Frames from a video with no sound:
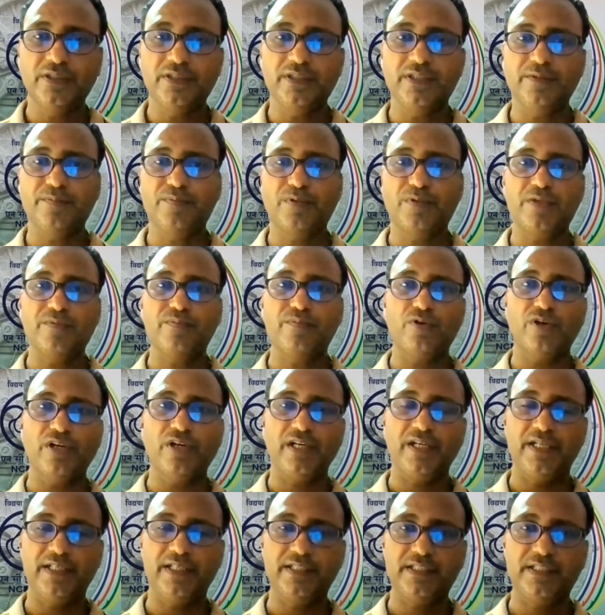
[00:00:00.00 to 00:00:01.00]
different
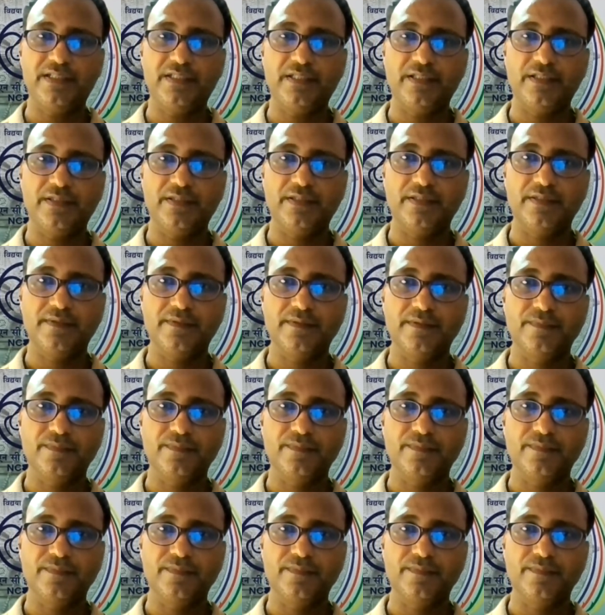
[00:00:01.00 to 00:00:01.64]
foreign agencies.